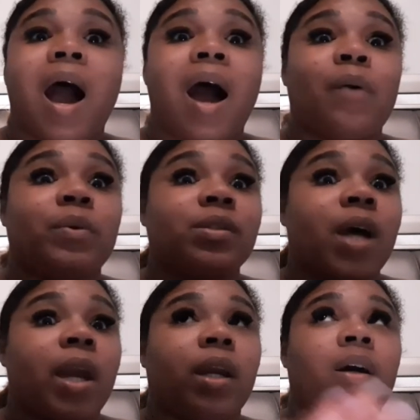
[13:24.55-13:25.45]
I was
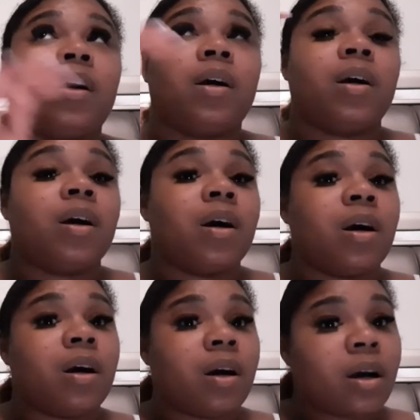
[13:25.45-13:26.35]
like
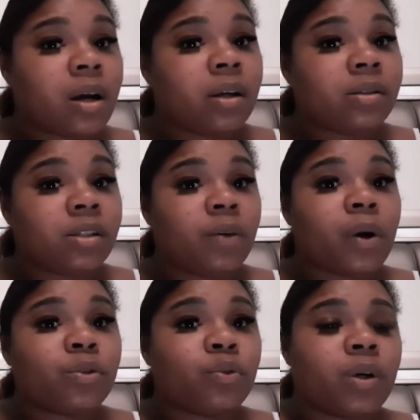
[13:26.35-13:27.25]

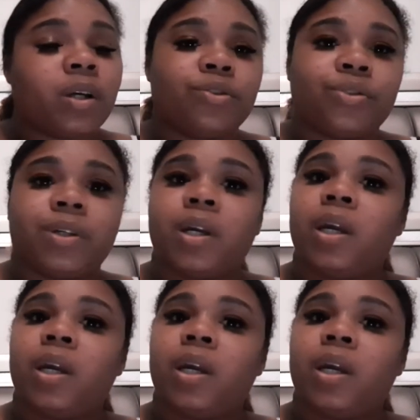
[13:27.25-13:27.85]
0 to 100.